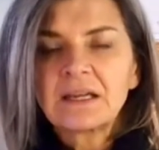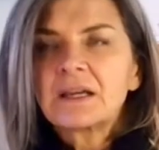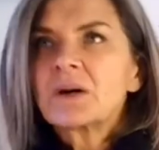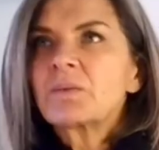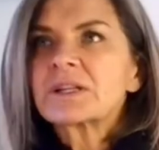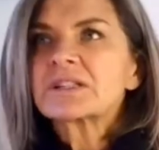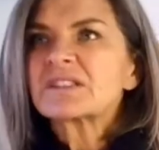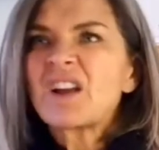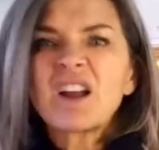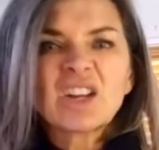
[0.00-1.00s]
which is
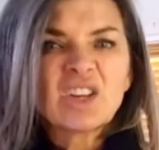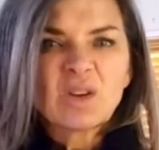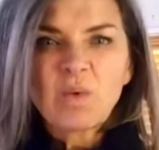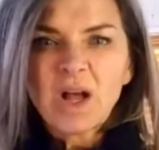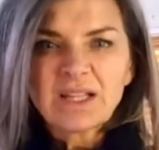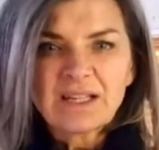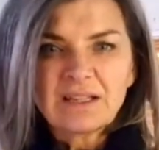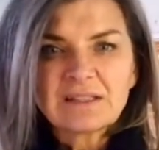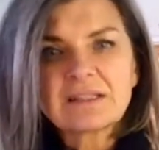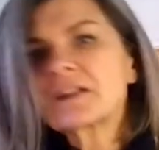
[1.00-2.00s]
not a good quality.
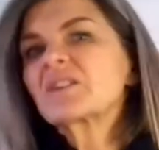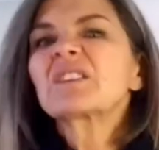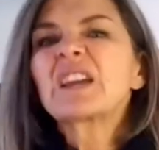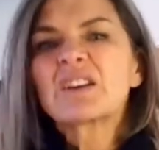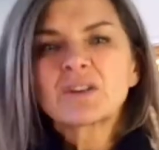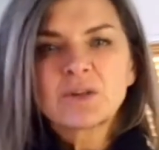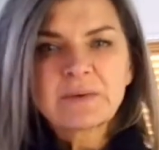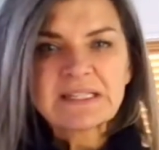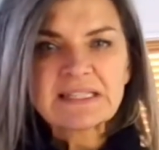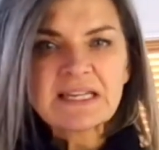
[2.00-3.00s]
It's not a good
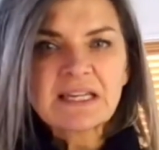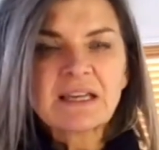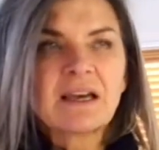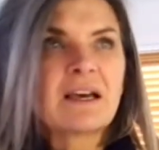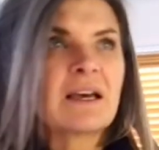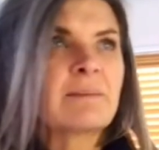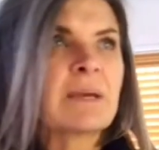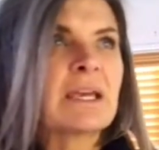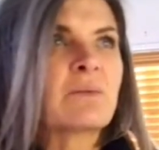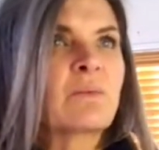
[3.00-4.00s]
characteristic.
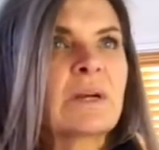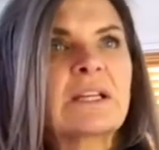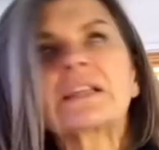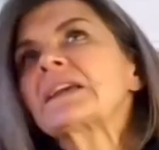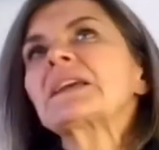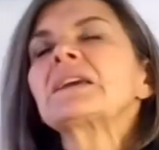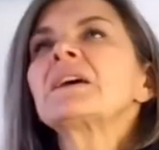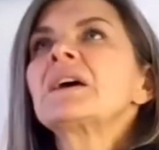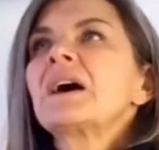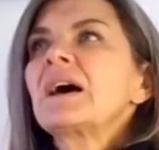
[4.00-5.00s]
It really
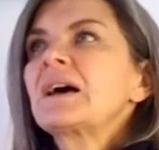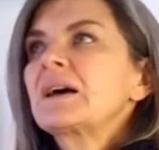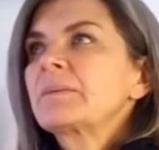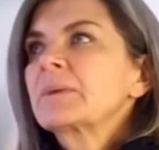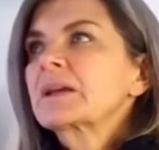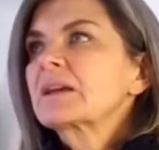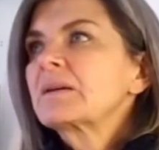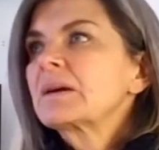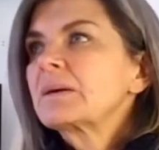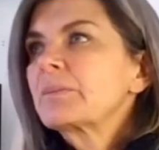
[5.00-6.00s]

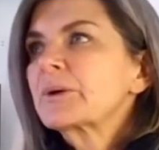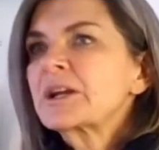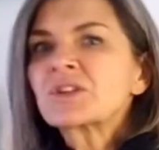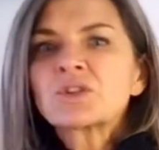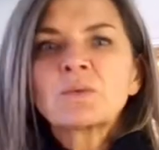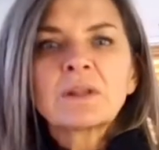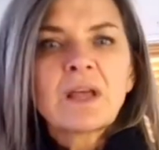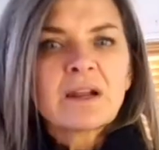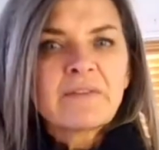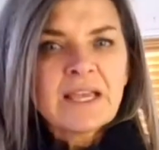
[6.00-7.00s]
brings you a
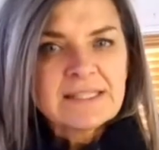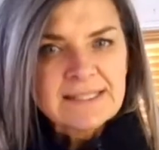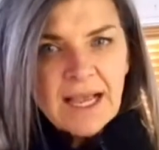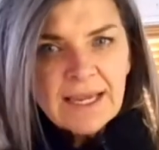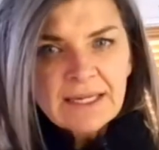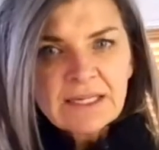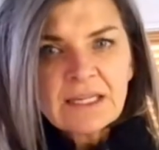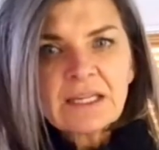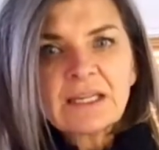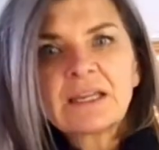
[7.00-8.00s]
lot of
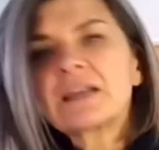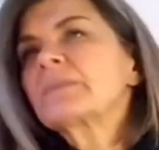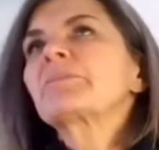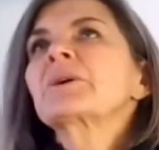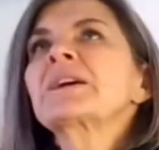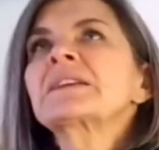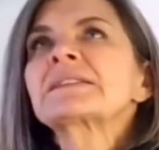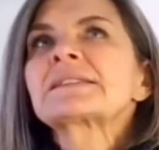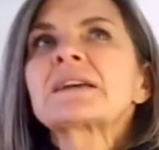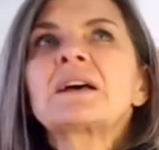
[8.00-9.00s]
anxiety. It
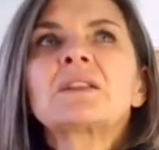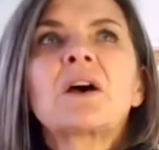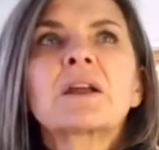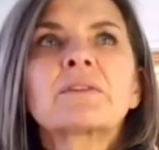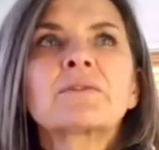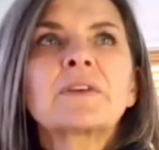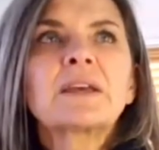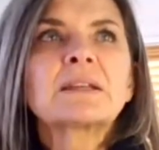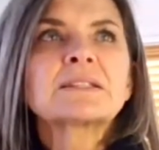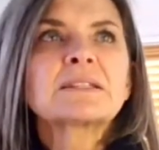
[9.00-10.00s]
brings a lot of,
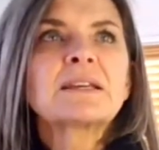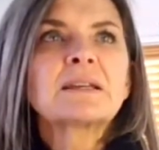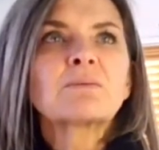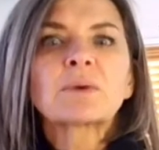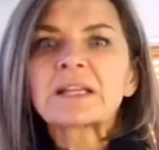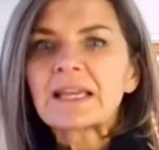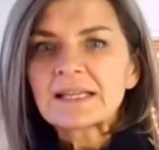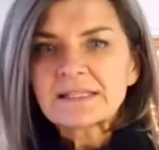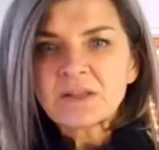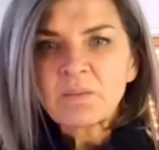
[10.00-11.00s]
it really
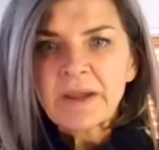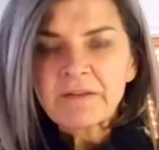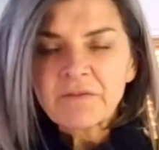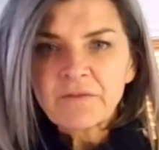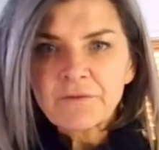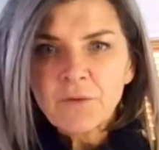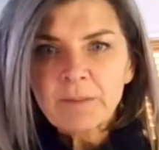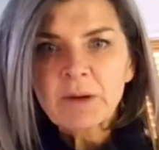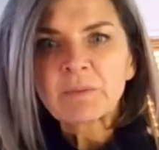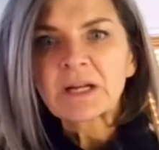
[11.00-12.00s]
gets in the way of
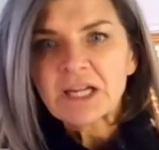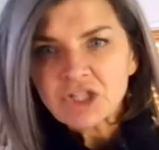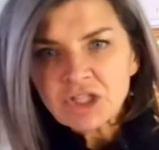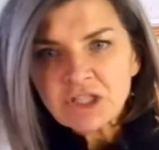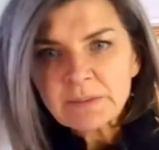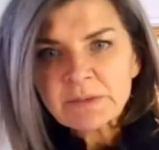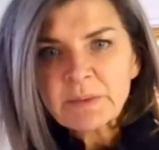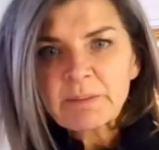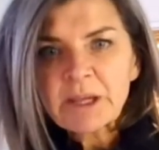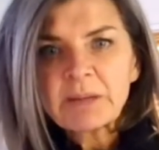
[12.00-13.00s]
forming relationships
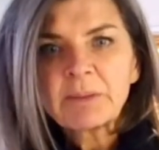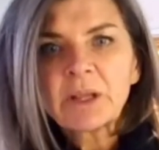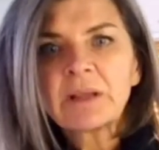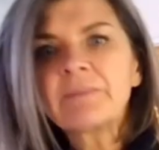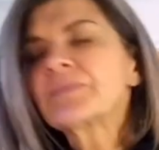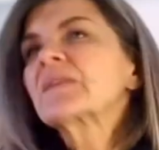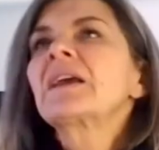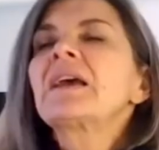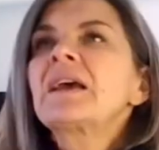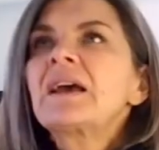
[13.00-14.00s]
with people
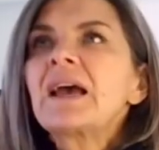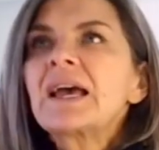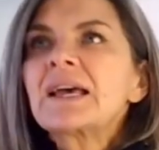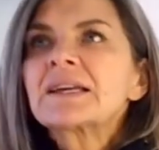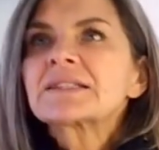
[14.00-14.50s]
and